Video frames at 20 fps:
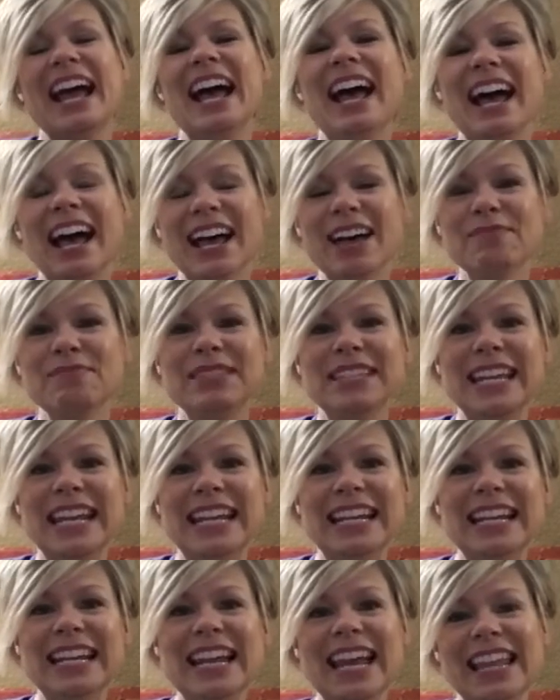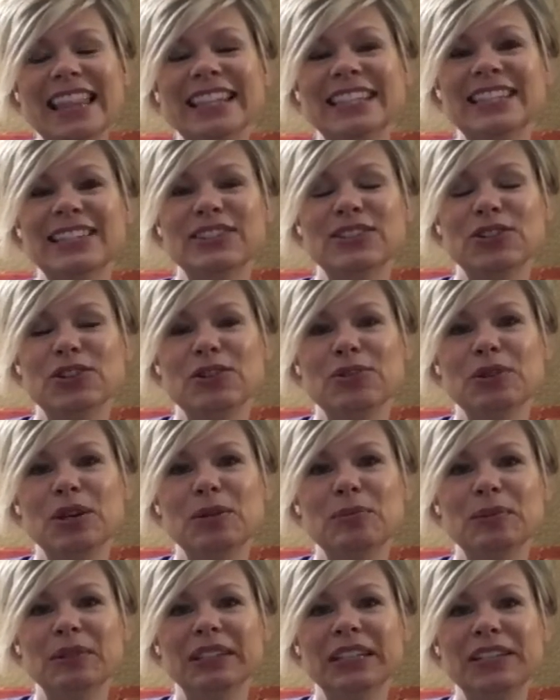I'm Tina, and this is Dirt
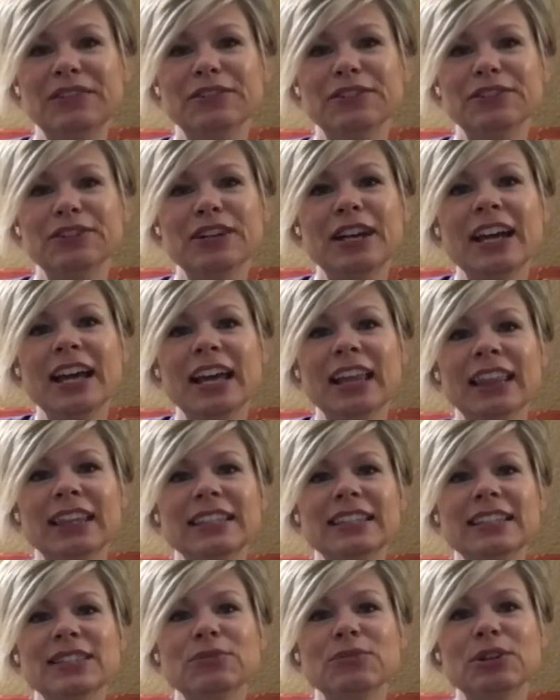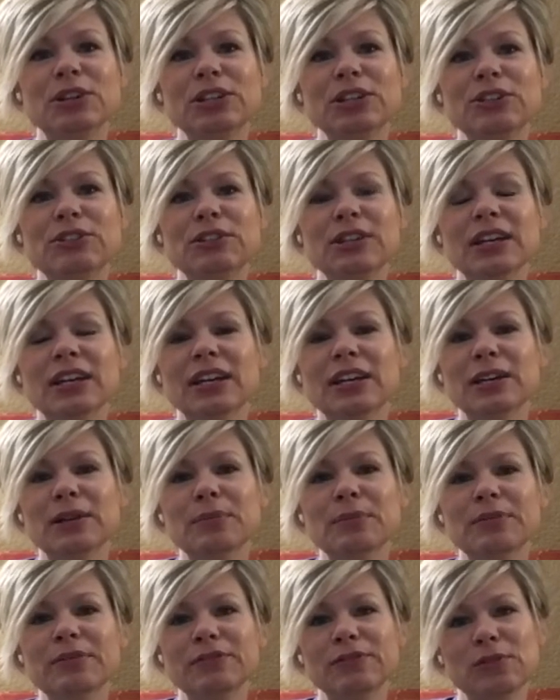Road Believer. This is where you
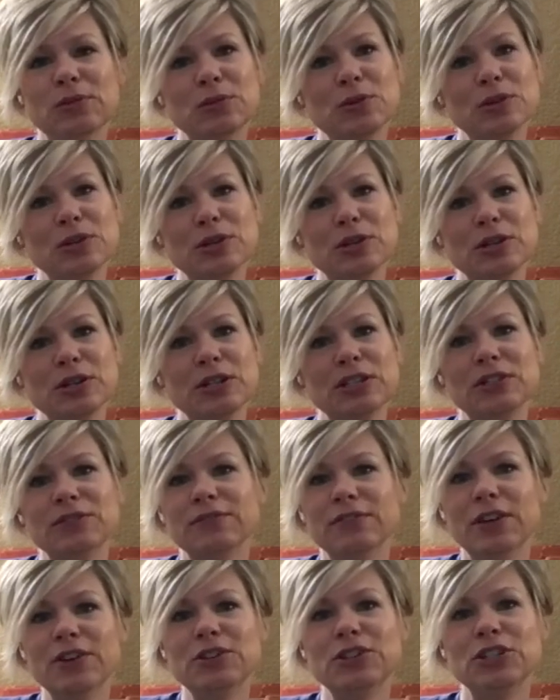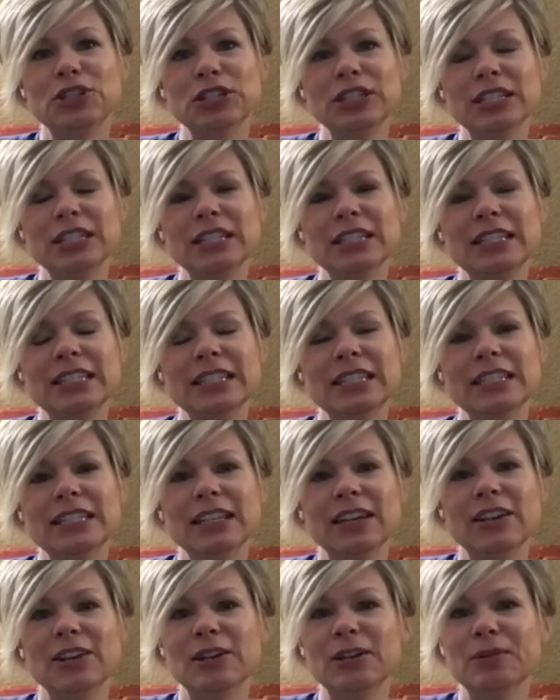come for devotions.
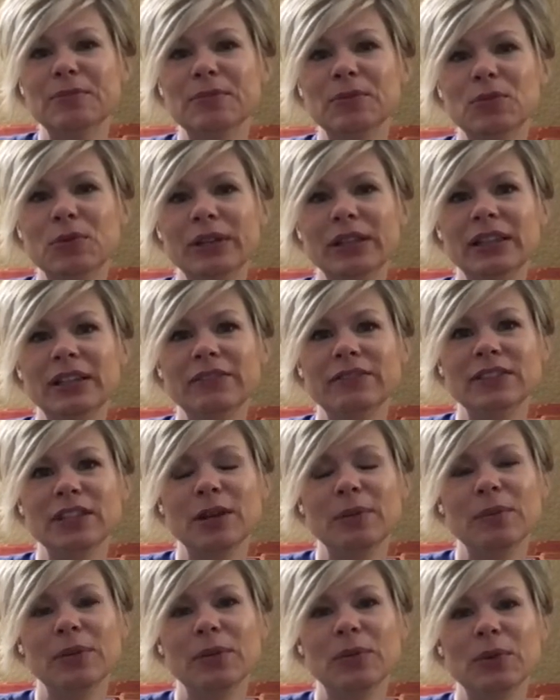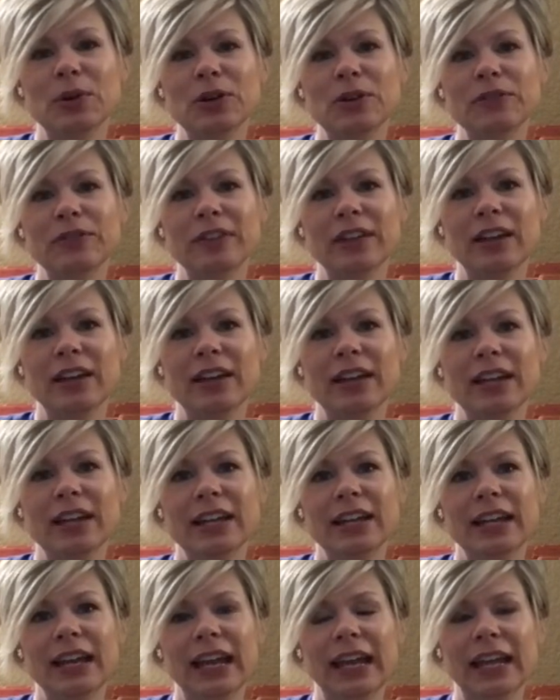We lift up the Word of
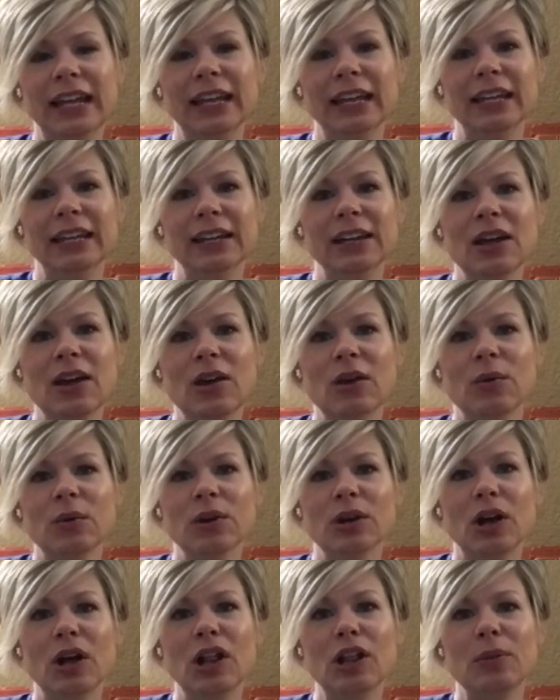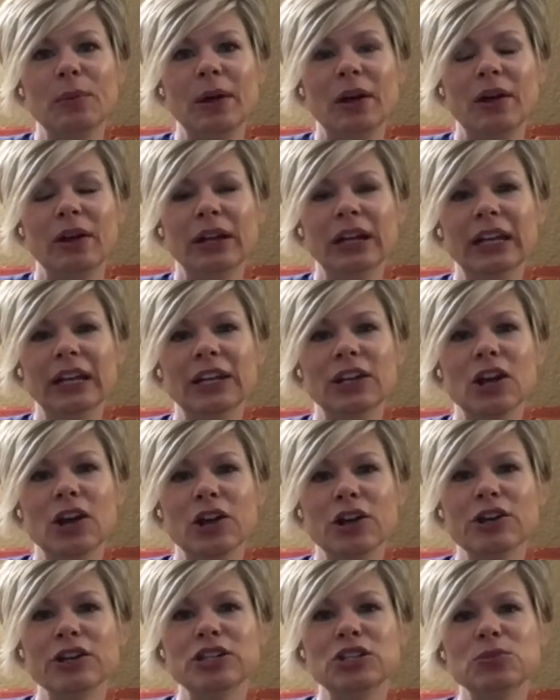God, and we're all about
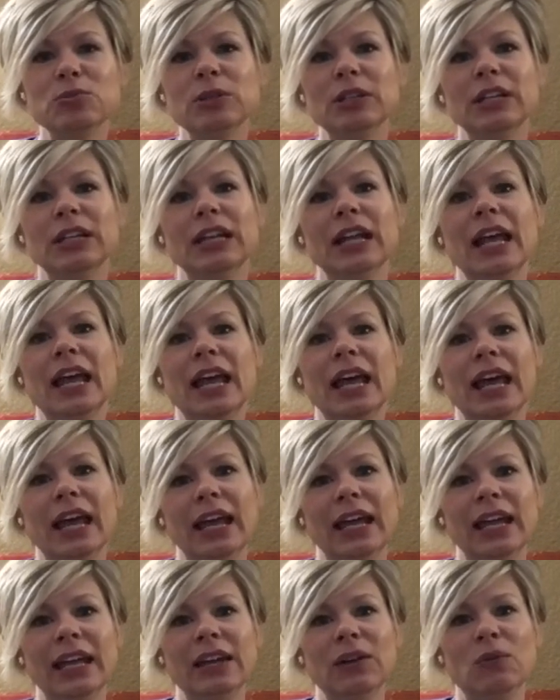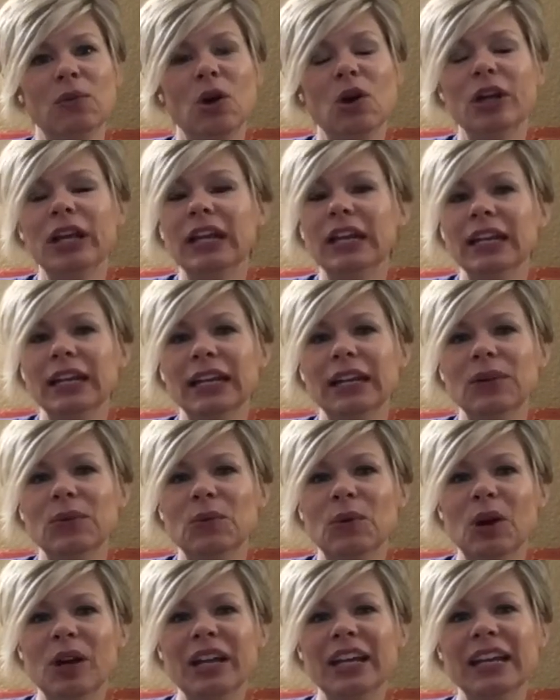encouragement and
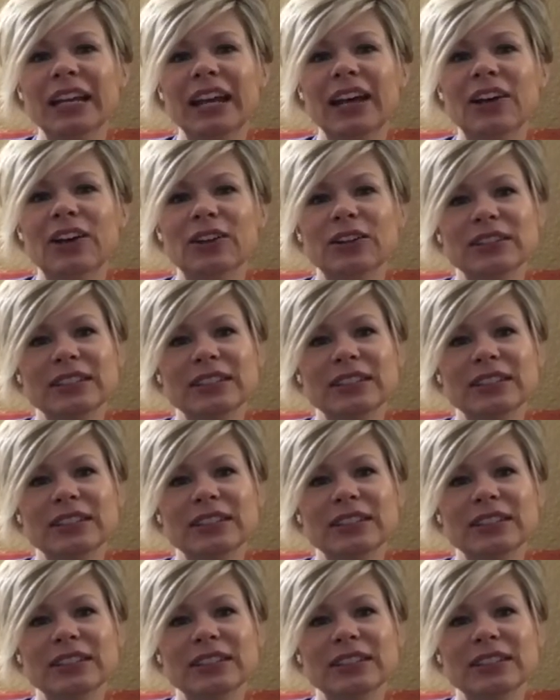walking out